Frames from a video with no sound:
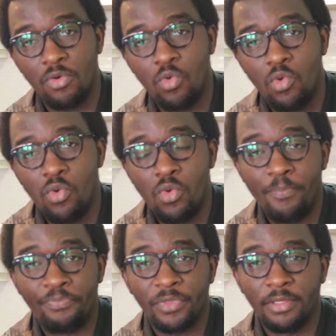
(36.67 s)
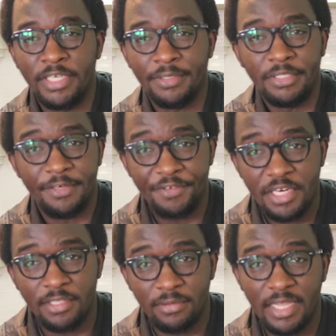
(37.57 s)
who they
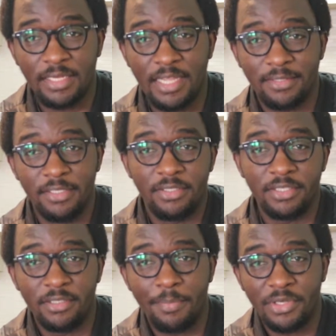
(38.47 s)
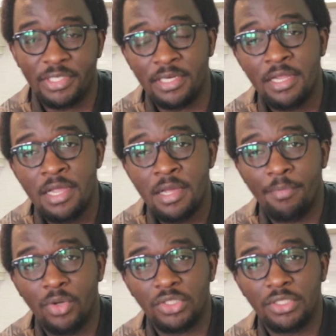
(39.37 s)
really think that this is the person,
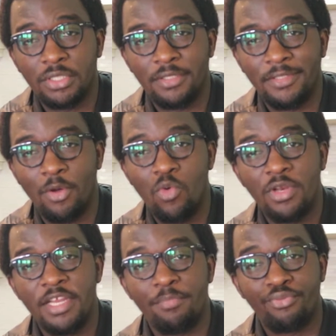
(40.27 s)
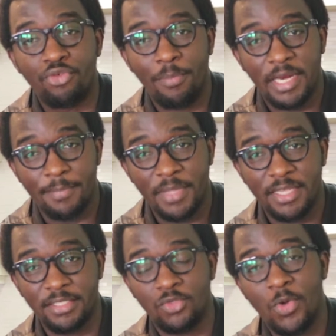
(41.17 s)
but the only problem,
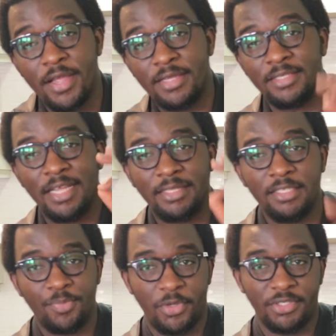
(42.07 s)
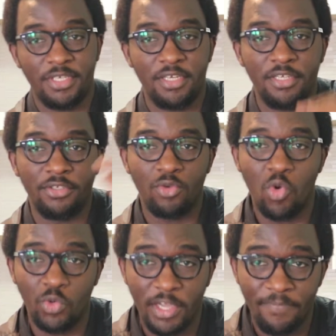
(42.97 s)
as it were, is that this person is
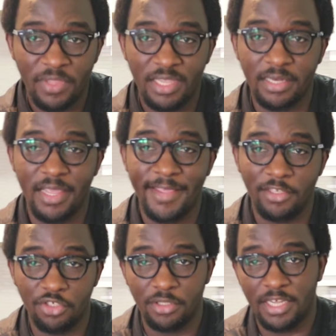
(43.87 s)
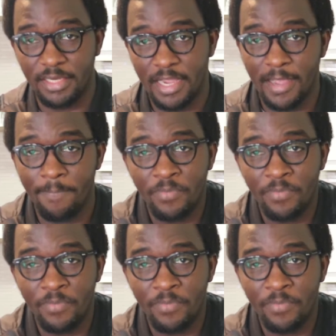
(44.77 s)
older in age than they are.